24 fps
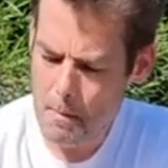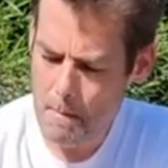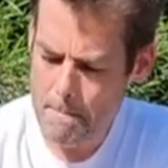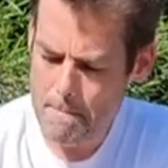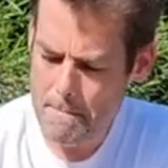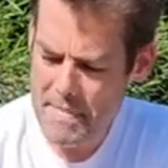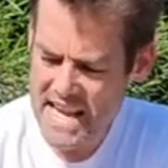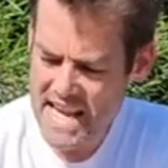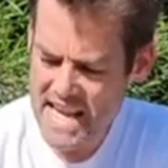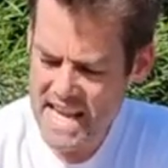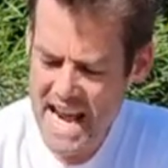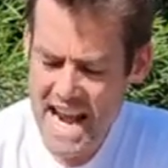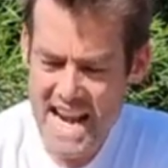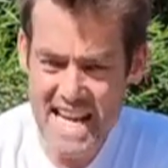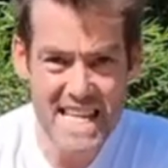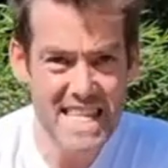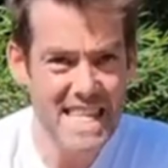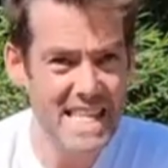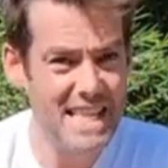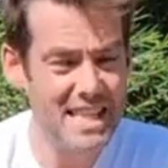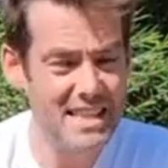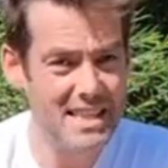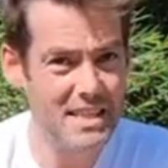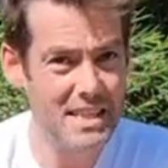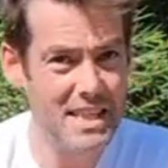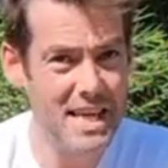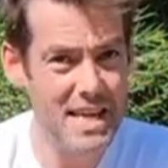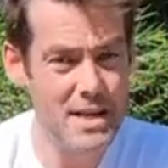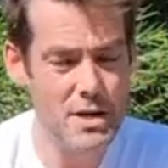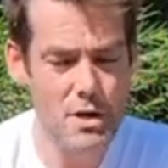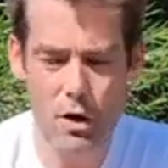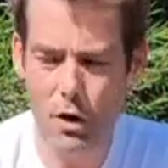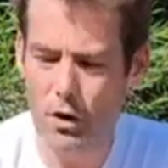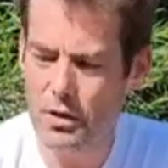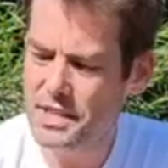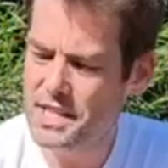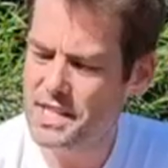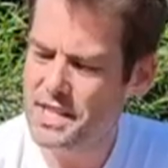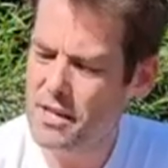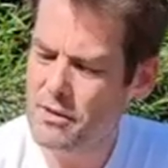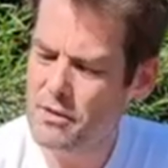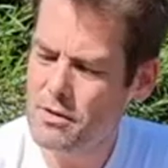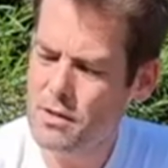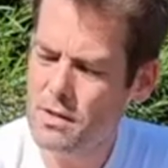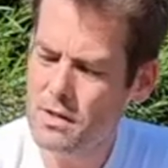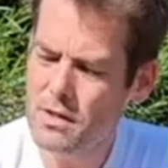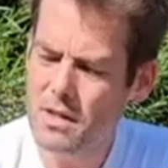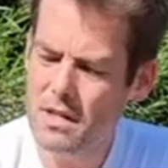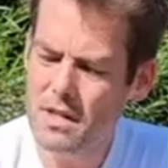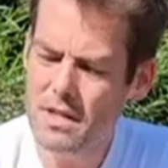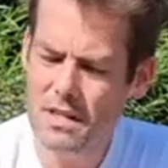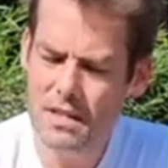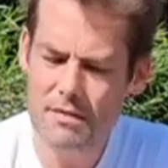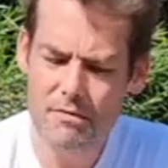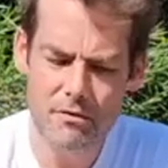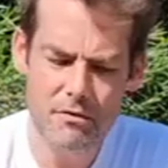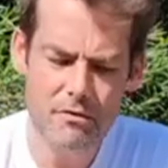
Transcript: be anything that they're not. So you can